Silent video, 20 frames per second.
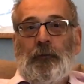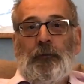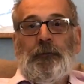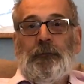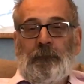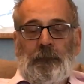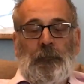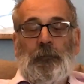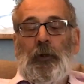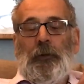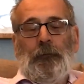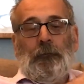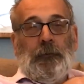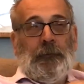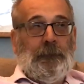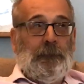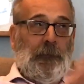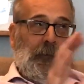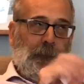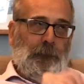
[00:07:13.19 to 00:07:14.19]
Who, well,
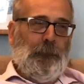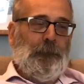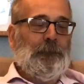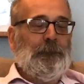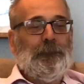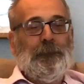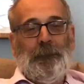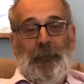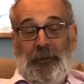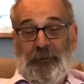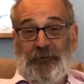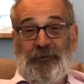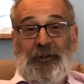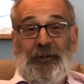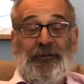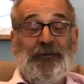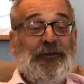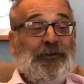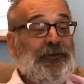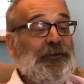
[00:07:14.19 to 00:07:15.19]
in, in Mike's
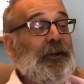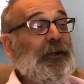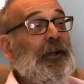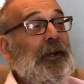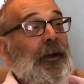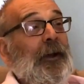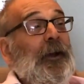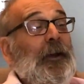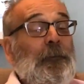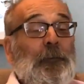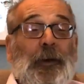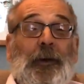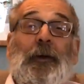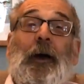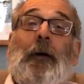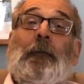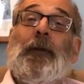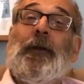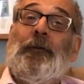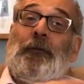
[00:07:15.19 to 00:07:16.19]
case, he's still here,
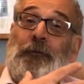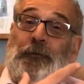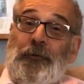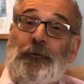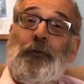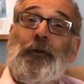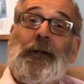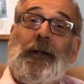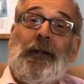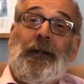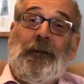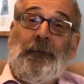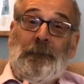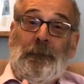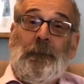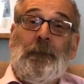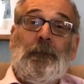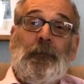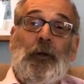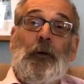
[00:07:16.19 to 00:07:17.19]
but I mean to
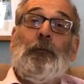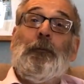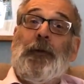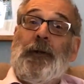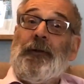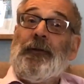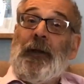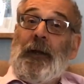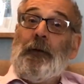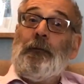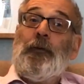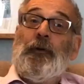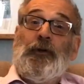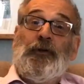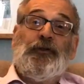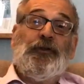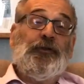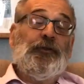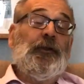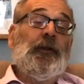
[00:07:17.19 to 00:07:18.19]
really, you know, be that
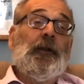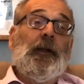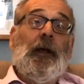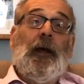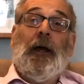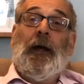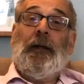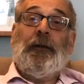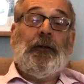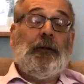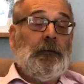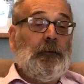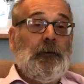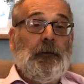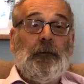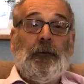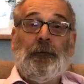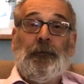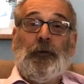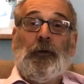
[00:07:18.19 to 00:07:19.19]
person. Mm And
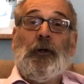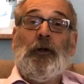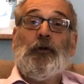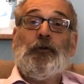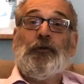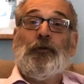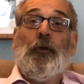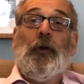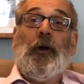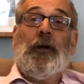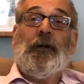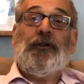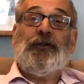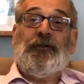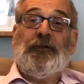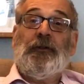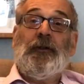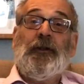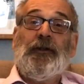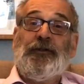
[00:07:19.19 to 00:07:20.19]
if you close your
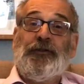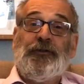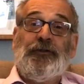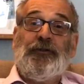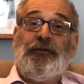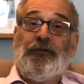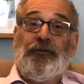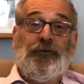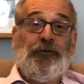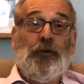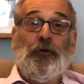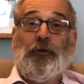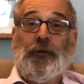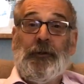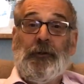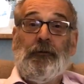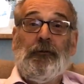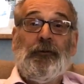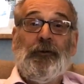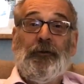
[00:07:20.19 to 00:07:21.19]
eyes and listen to Joe
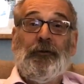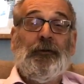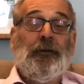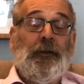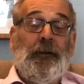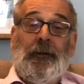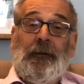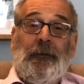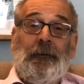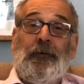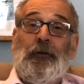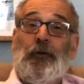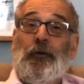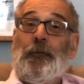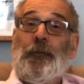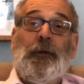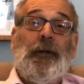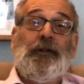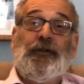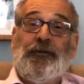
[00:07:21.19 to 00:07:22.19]
Gilgun, you
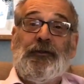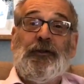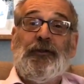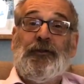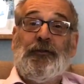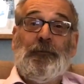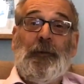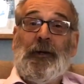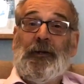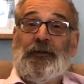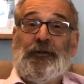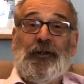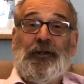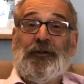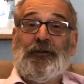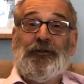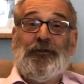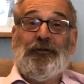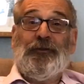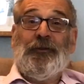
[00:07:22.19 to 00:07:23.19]
could be listening to Mike
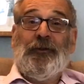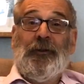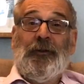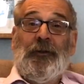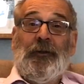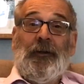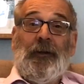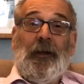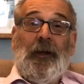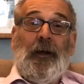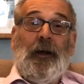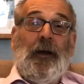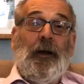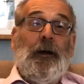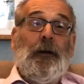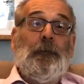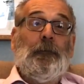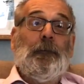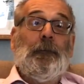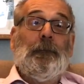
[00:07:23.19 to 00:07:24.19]
Jackson,
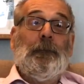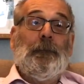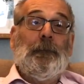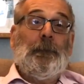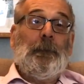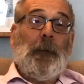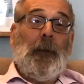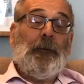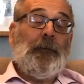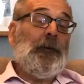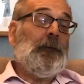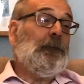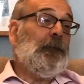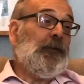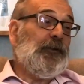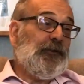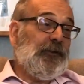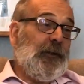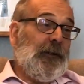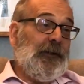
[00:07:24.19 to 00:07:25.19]
um, and they're
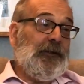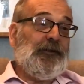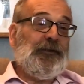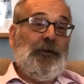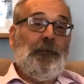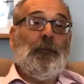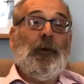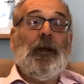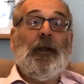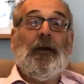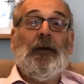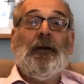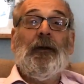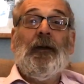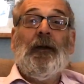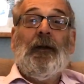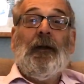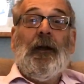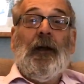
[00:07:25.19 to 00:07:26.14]
physically similar.